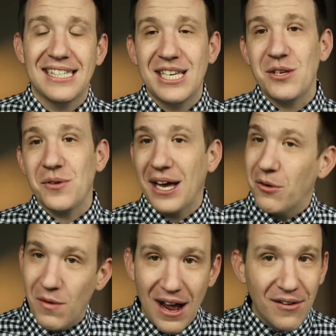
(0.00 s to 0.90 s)
continue
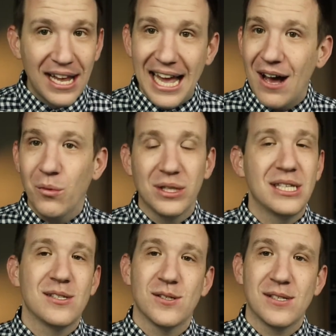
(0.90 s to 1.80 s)
kind of rounding out
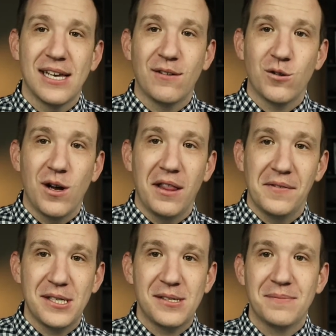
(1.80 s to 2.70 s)
what this looks like for all
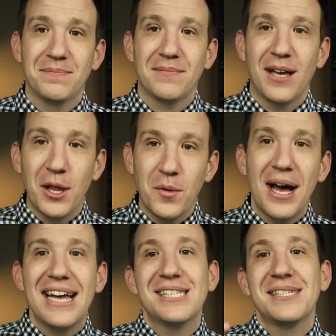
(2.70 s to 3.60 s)
of us.
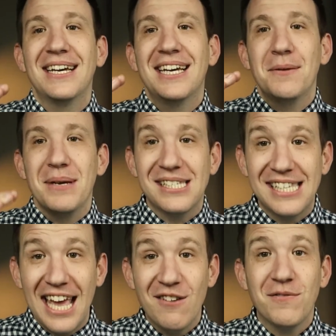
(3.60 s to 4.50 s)
Otherwise, be
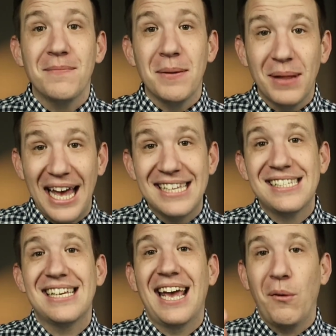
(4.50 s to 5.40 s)
safe, be
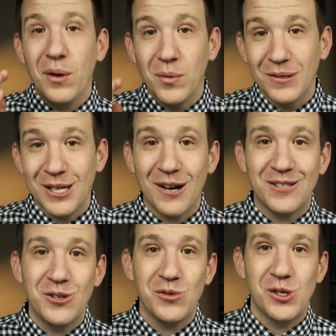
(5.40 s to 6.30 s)
blessed, and we will talk to